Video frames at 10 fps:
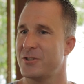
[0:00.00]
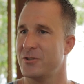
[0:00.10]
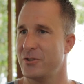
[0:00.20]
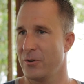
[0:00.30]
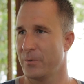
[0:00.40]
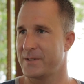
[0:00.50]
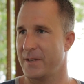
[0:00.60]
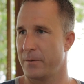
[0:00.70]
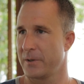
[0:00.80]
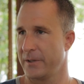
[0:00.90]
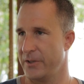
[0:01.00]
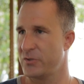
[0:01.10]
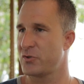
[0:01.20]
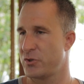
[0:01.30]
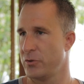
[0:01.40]
to do was they
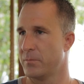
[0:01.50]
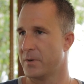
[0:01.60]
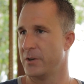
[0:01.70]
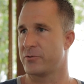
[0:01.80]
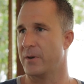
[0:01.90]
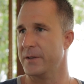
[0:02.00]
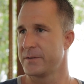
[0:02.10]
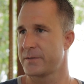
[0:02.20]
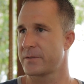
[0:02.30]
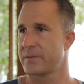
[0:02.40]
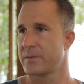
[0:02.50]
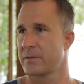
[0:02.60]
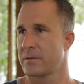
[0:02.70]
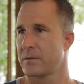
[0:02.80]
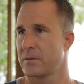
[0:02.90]
released two mantras,
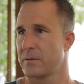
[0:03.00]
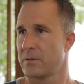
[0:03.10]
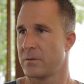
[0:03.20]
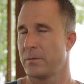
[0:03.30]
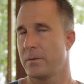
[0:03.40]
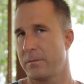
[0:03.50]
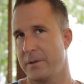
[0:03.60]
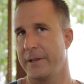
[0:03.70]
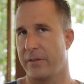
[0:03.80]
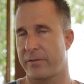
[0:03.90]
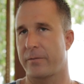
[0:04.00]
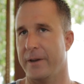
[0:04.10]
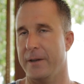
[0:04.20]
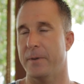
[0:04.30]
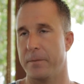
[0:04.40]
well, really
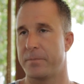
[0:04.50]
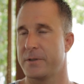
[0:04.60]
three, but